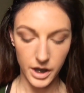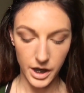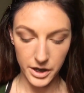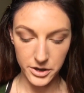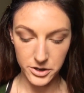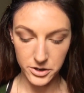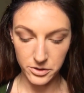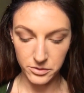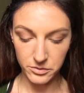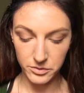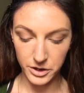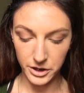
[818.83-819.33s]
I
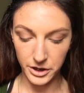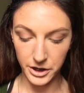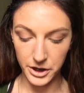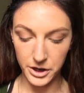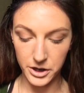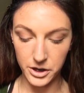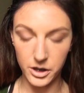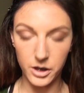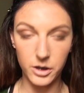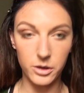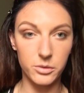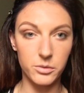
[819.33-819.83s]
don't really
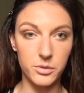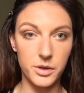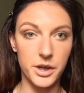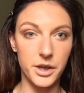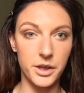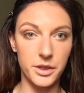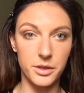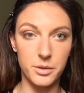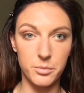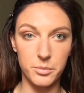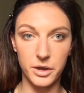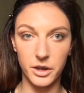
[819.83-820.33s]
go
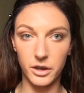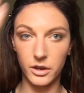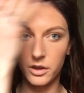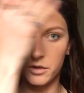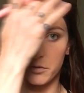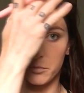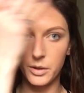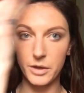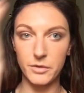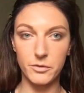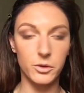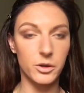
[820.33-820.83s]
in the middle
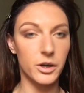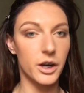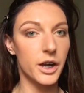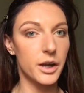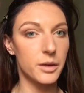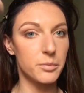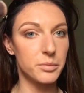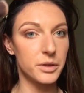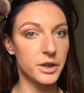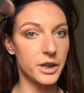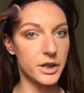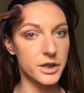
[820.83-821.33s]
of my
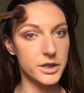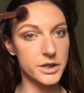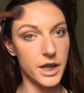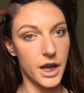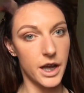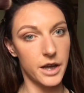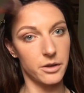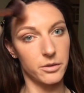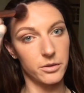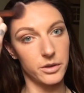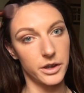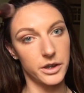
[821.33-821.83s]
forehead because
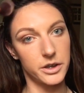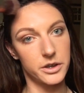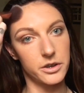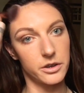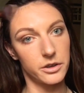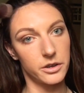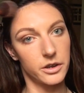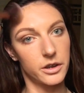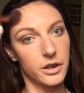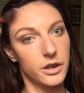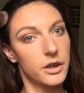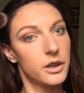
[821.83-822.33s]
I don't like to
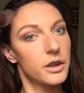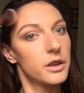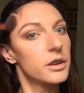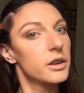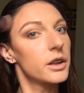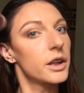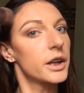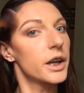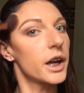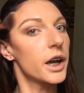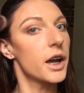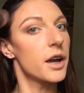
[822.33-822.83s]
look
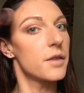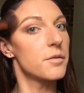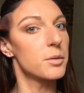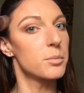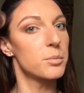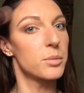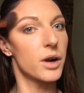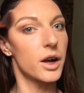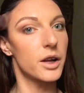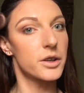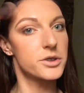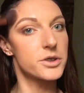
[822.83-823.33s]
like I have a
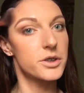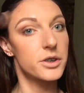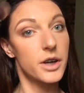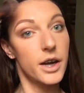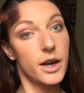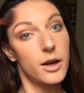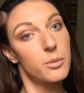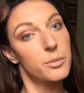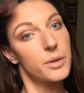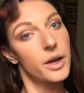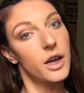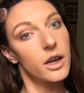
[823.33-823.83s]
bronzer
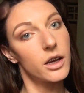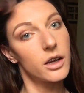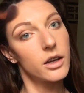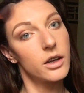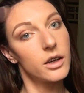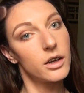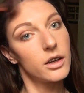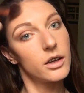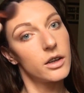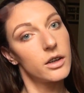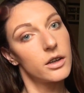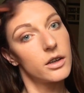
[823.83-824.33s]
helmet
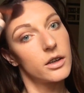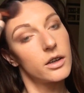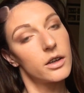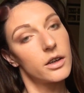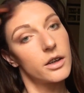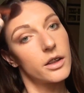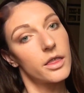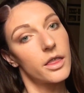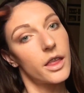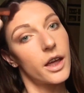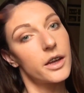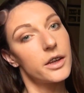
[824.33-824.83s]

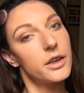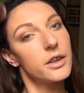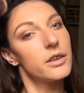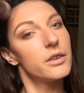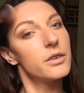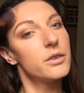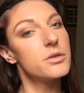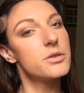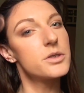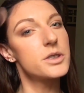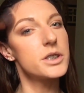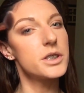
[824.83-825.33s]
that
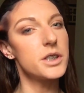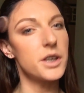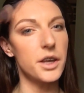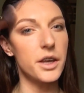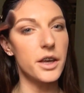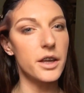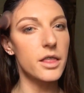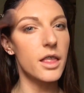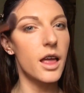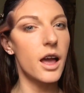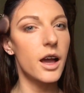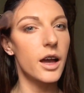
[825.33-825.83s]
you
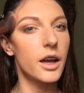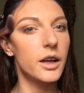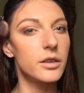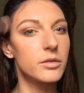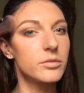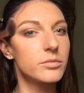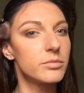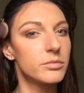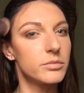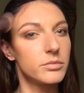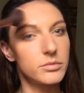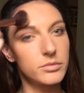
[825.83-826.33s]
see a lot.
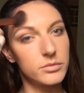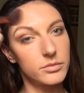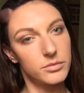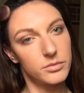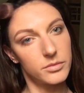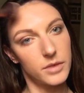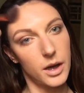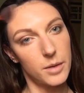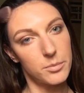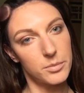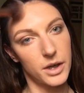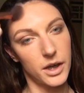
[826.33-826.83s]

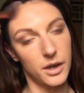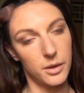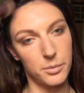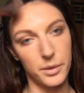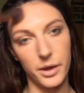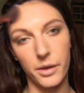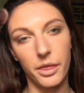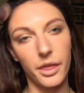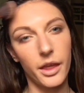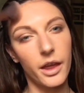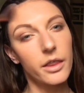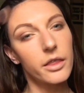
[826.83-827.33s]
I'm not
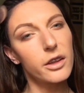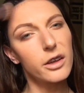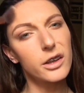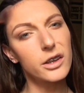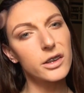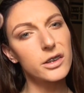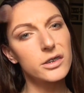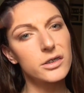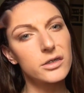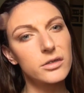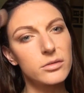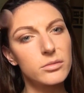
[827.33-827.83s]
about that
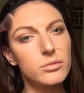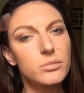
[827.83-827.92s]
look.